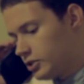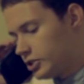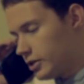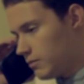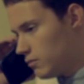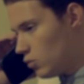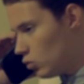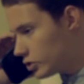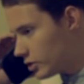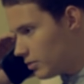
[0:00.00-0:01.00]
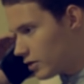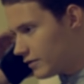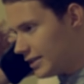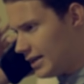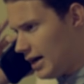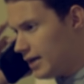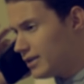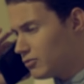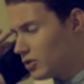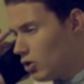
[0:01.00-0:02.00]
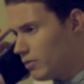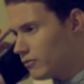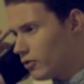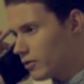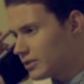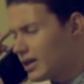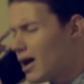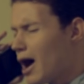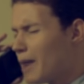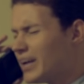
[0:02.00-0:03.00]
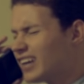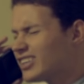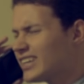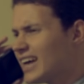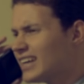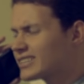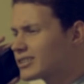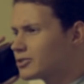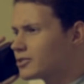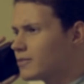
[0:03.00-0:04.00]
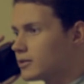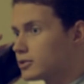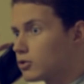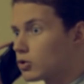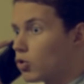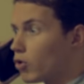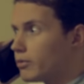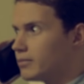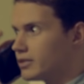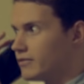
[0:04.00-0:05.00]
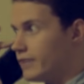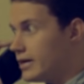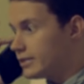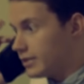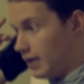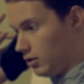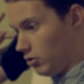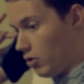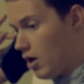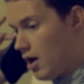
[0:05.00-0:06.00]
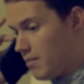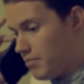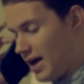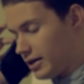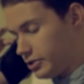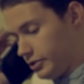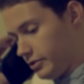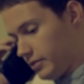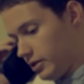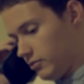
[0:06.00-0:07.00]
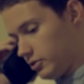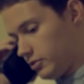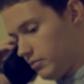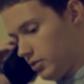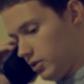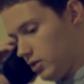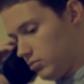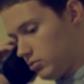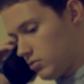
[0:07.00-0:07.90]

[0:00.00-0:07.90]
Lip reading: Shim was the part of it that I didn't want to open for, because, I mean, I thought the hand sticks was better, so did Corbin, but the phasing had a little baggish or something. It was palatable.